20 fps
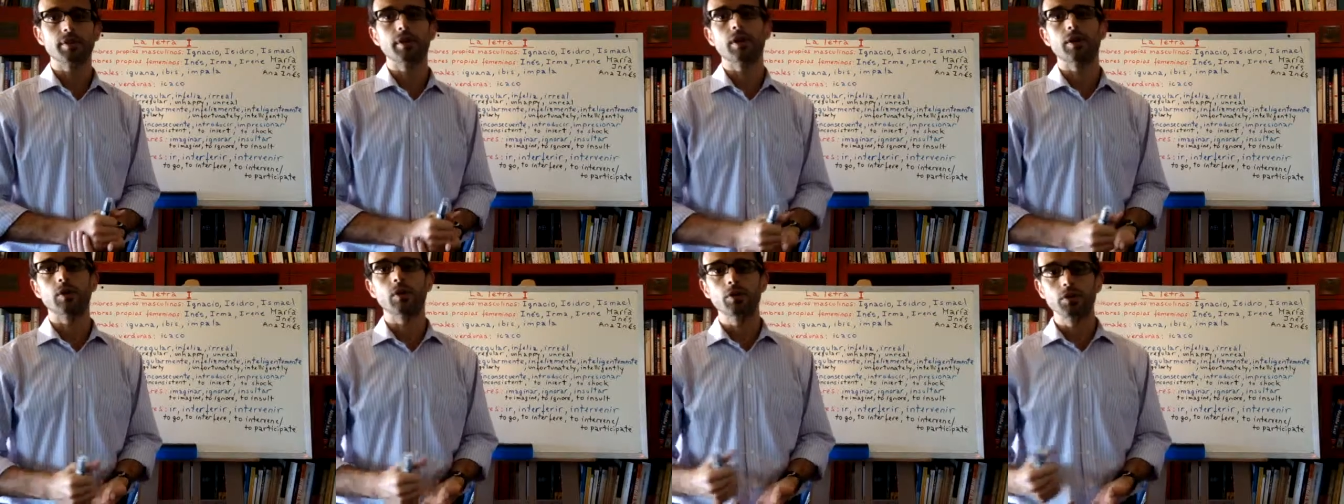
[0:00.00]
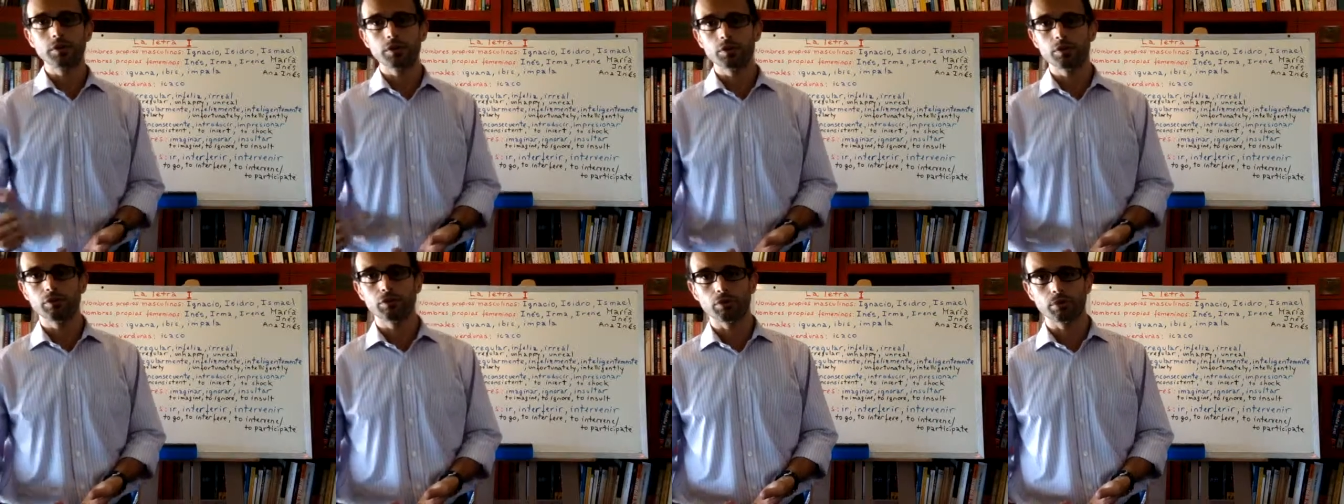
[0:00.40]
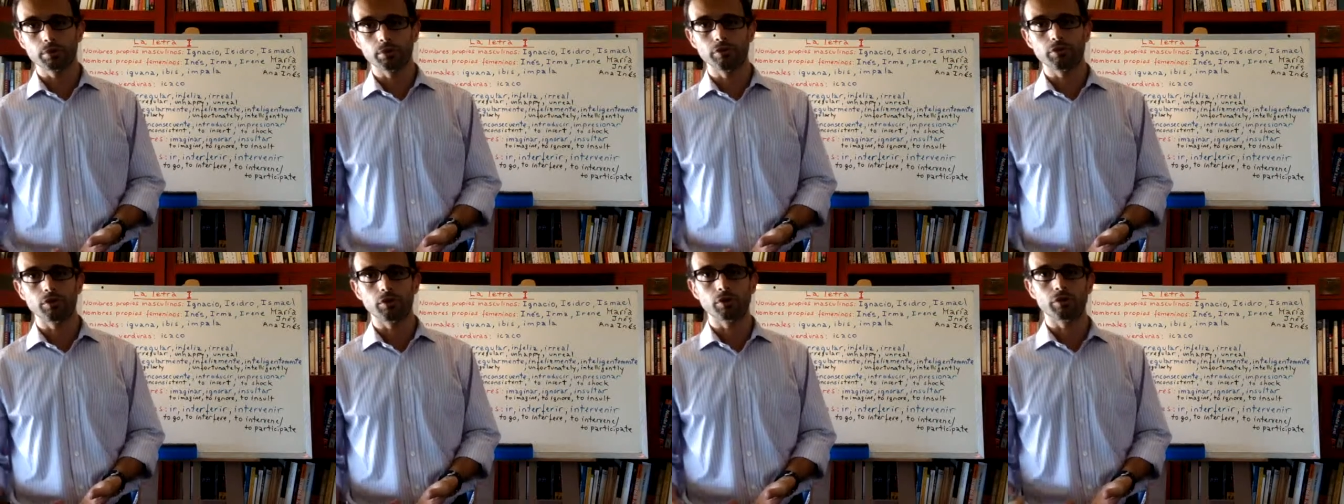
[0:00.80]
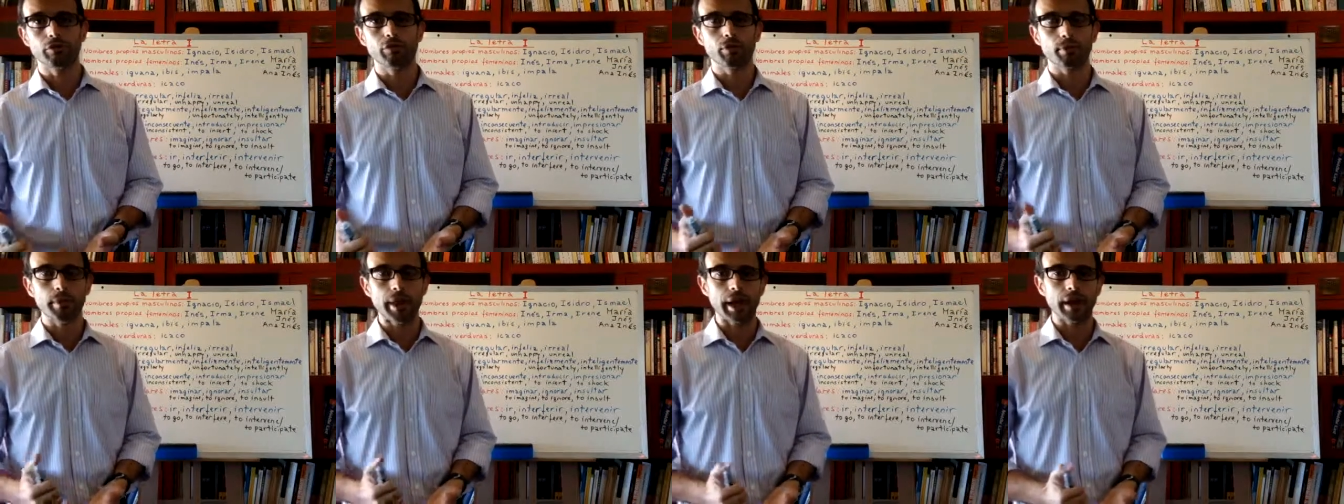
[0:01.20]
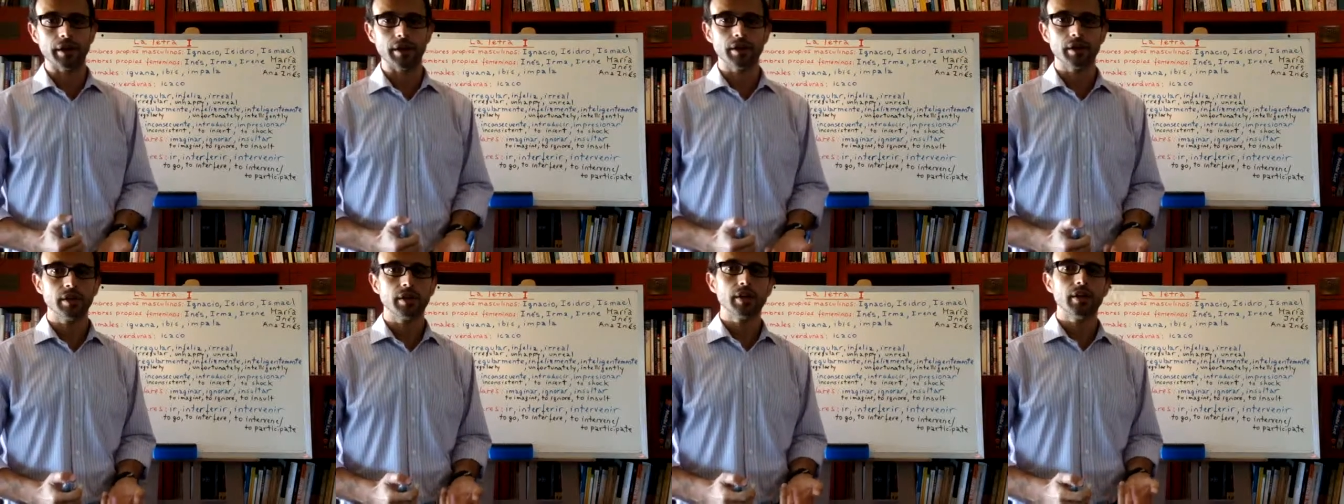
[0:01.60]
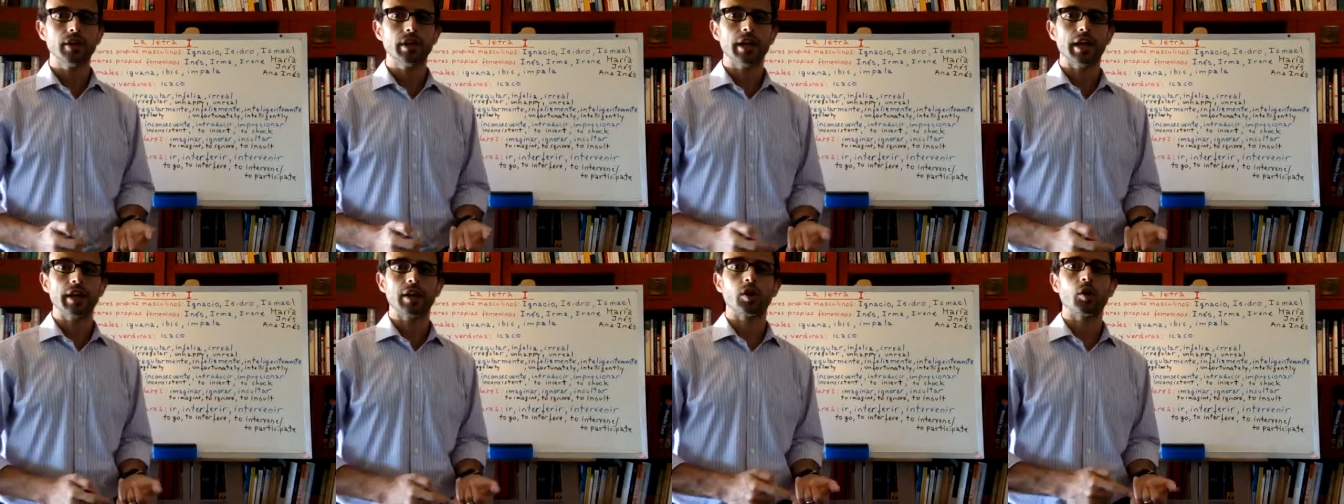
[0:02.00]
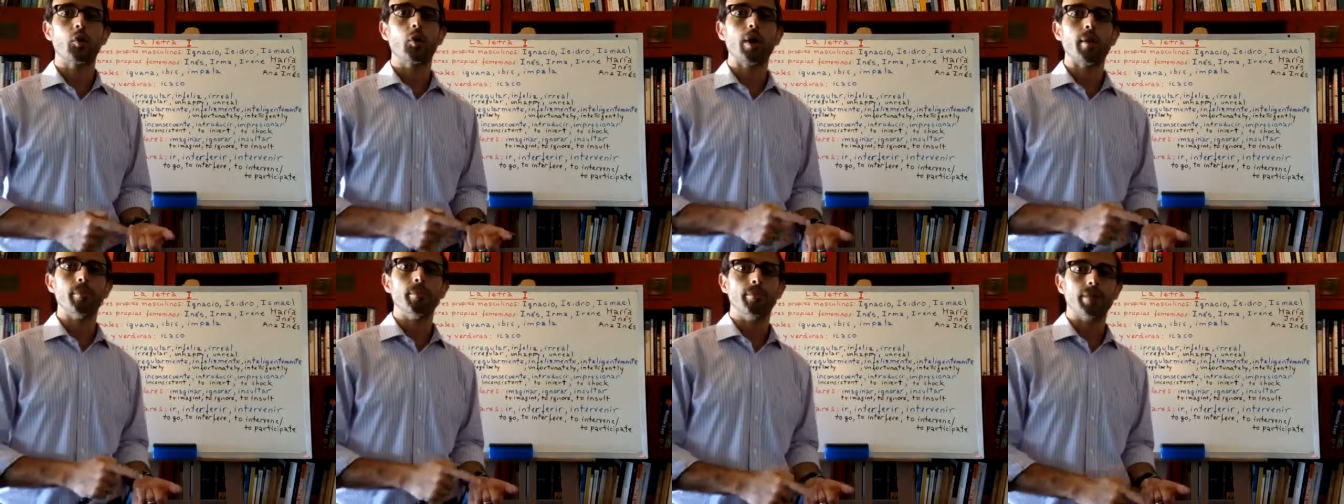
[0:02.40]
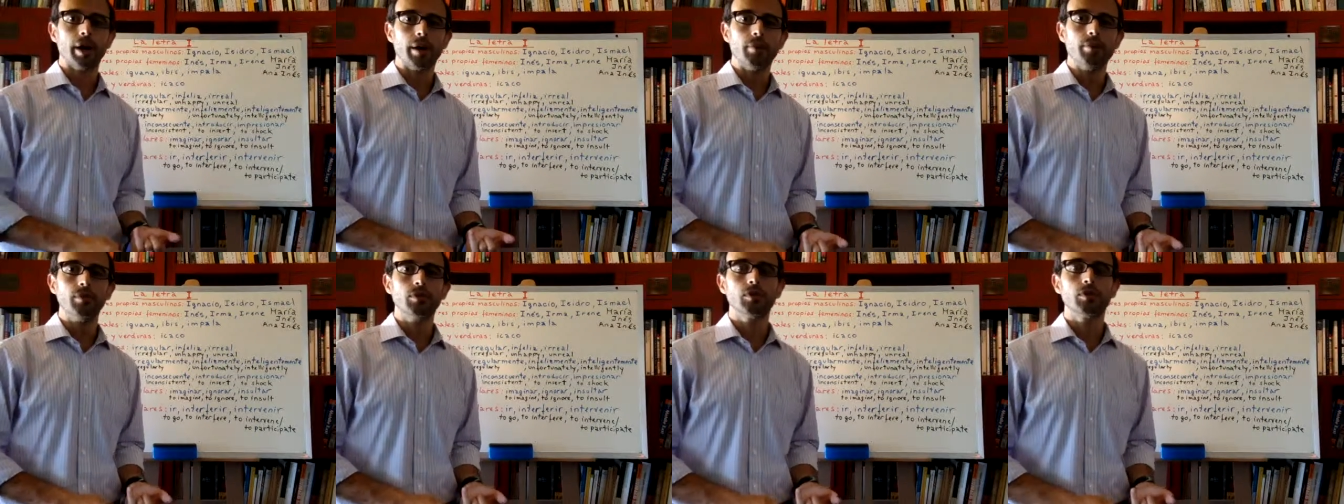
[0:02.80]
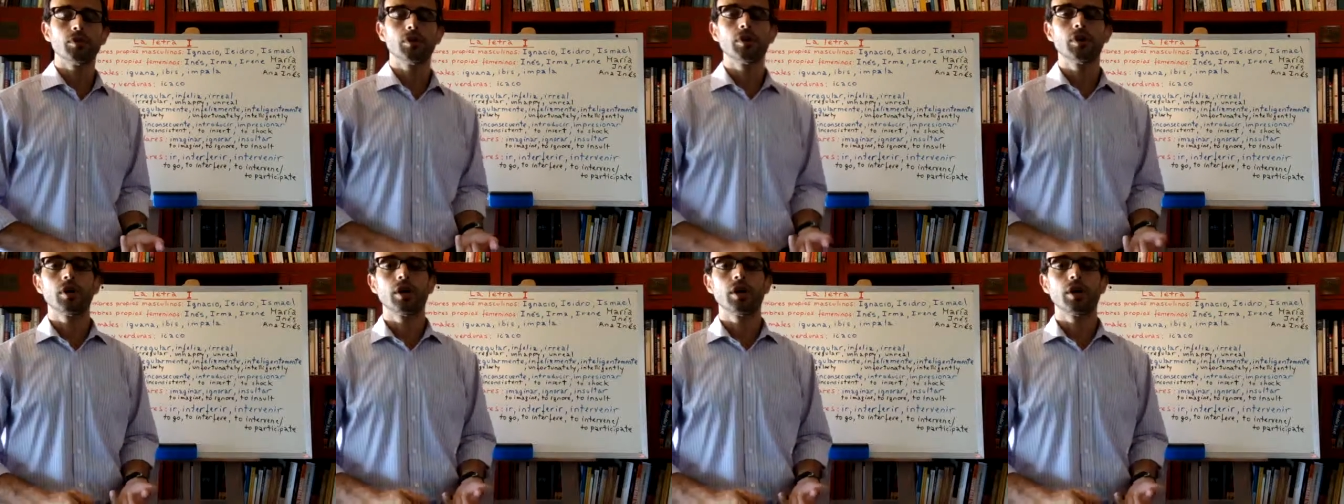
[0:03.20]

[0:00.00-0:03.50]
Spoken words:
Also for men, like Juan Pablo,